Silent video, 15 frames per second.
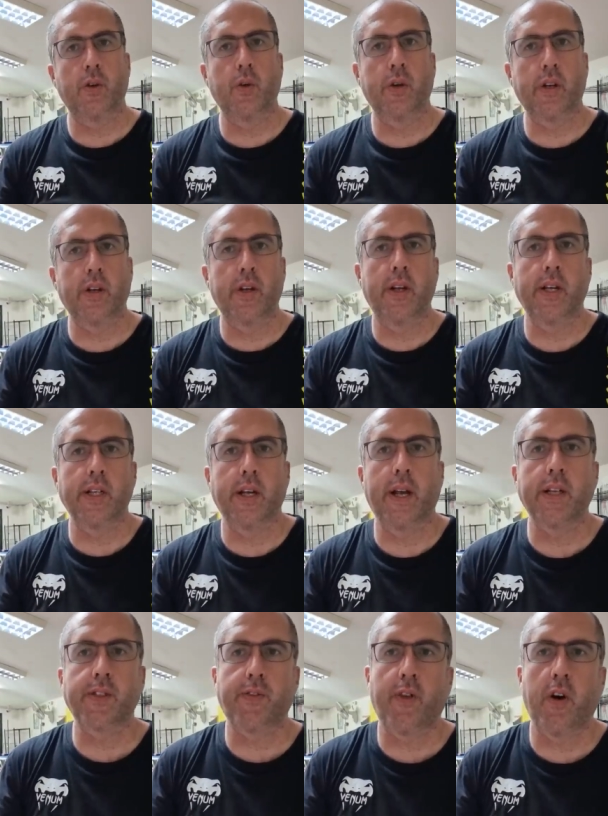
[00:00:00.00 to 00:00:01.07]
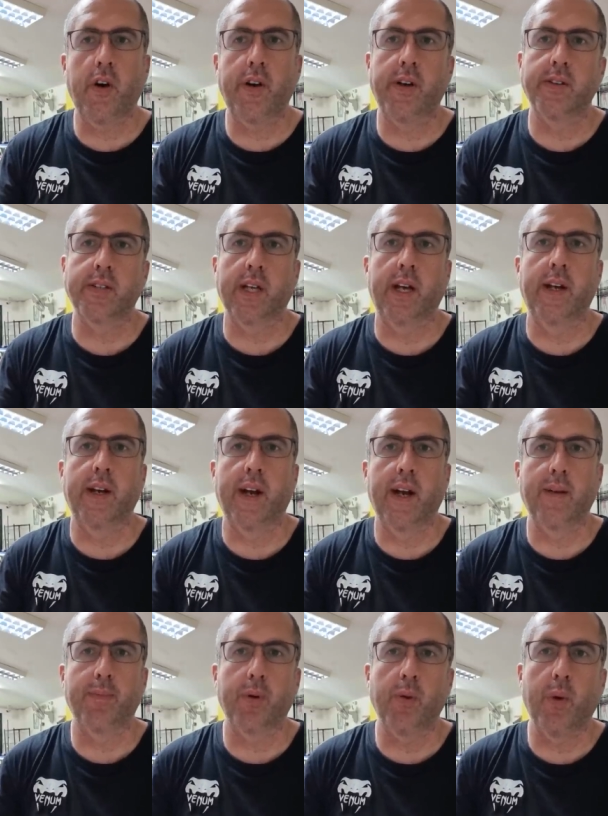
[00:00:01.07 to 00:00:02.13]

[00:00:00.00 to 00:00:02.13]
it's fine saying that,